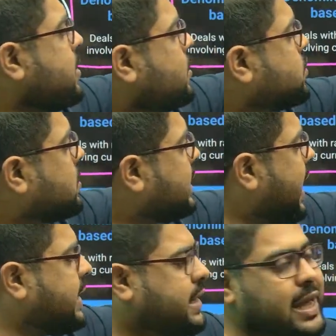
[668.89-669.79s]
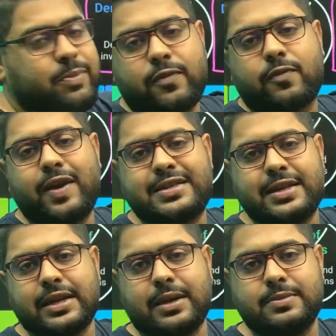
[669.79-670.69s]
So that type of
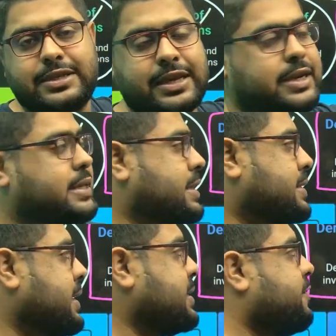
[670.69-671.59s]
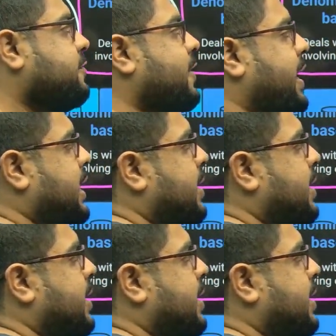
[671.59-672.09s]
question comes here. This is a very